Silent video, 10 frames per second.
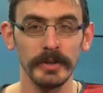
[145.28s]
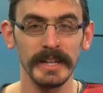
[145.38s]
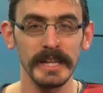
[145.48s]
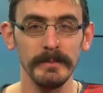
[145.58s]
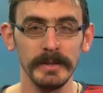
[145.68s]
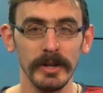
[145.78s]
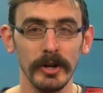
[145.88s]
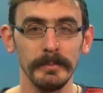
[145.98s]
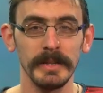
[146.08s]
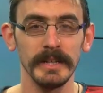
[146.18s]
to
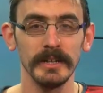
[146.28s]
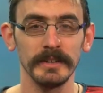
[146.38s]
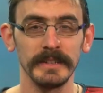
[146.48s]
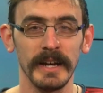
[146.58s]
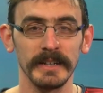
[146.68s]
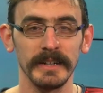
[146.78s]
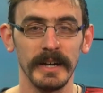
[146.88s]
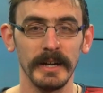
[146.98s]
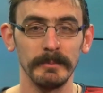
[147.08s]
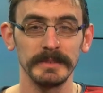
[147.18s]

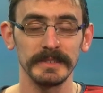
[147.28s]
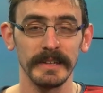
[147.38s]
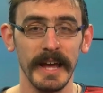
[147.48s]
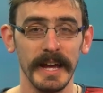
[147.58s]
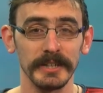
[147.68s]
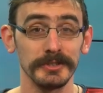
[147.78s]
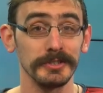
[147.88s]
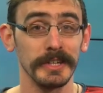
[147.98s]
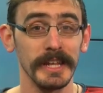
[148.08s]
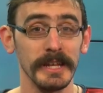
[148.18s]
ebrpl.com
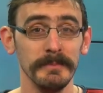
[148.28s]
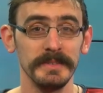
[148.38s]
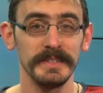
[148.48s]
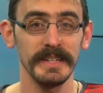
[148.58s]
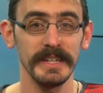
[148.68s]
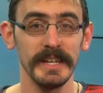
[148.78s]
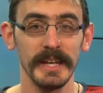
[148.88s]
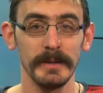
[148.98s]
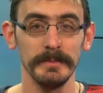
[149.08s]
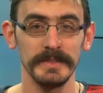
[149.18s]
slash MC
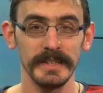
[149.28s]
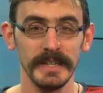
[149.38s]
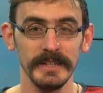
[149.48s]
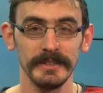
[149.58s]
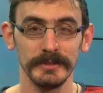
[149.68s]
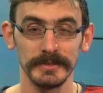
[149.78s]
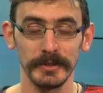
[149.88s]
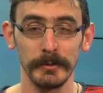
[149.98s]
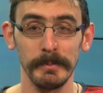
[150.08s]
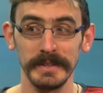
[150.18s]
MC,
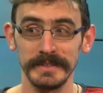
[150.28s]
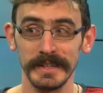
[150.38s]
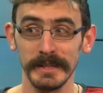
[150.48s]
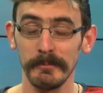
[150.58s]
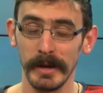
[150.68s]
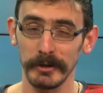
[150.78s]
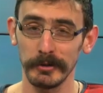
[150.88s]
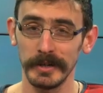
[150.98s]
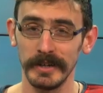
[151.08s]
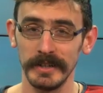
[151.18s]
so Mid City
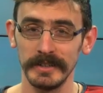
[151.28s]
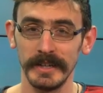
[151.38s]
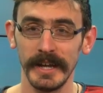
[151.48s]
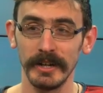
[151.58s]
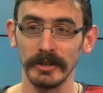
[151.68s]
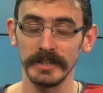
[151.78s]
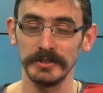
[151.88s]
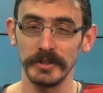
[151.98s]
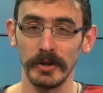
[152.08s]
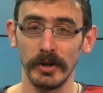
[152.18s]
Microcon. Mm -hmm. It'll
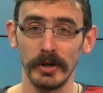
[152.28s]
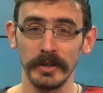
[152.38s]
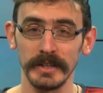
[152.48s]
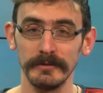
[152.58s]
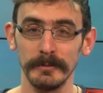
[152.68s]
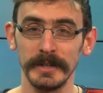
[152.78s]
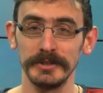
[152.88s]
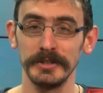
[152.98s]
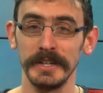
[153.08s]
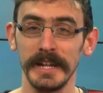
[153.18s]
lead you to all the
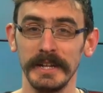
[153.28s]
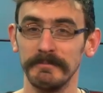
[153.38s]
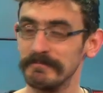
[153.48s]
information you need.